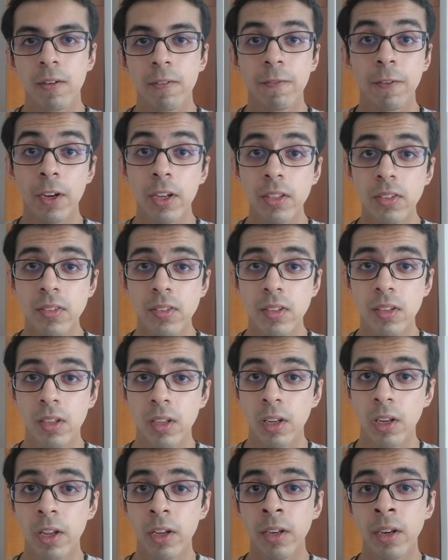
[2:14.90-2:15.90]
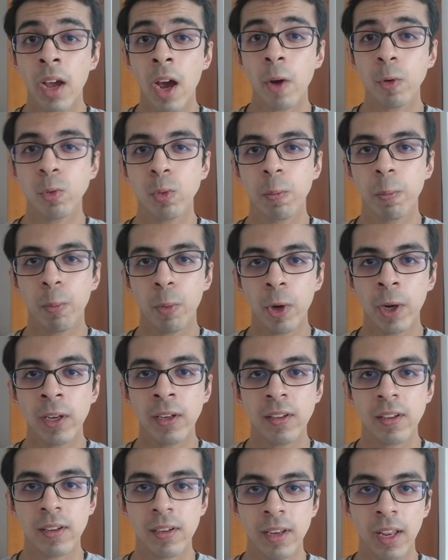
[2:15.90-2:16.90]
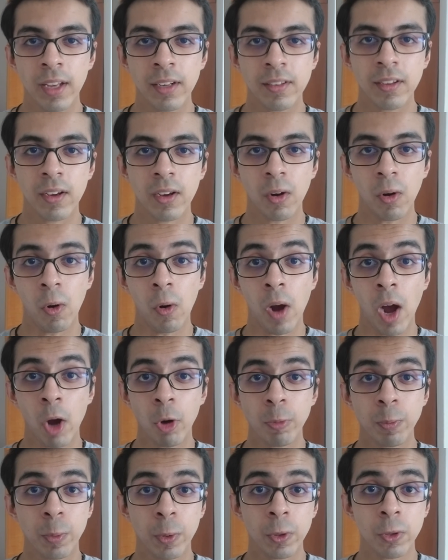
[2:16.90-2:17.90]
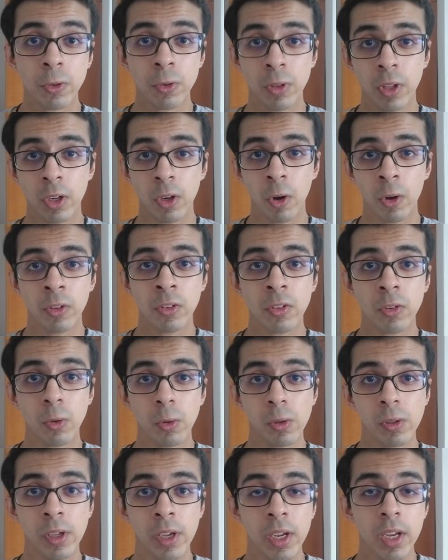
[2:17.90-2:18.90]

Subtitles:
First, learn how to print data or output to the console.